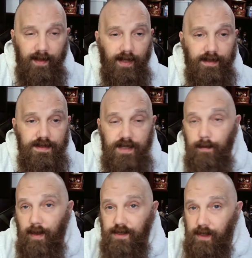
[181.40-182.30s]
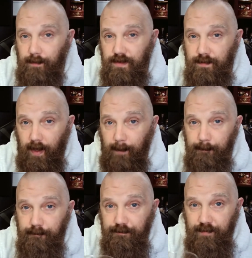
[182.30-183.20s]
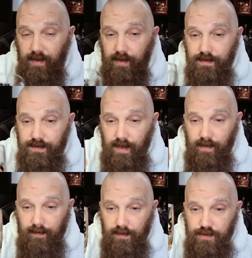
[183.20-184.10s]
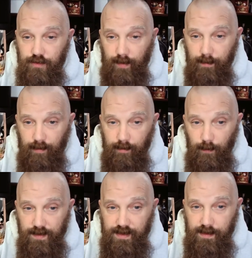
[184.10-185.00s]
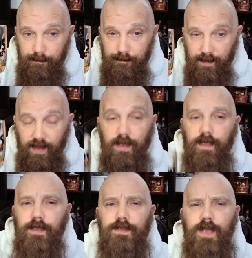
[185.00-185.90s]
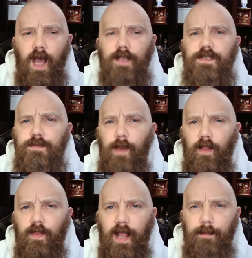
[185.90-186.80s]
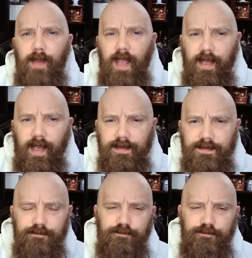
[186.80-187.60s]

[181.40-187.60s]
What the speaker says: I can say about Chambers Bay is their straight bourbon whiskey does not smell like pancakes.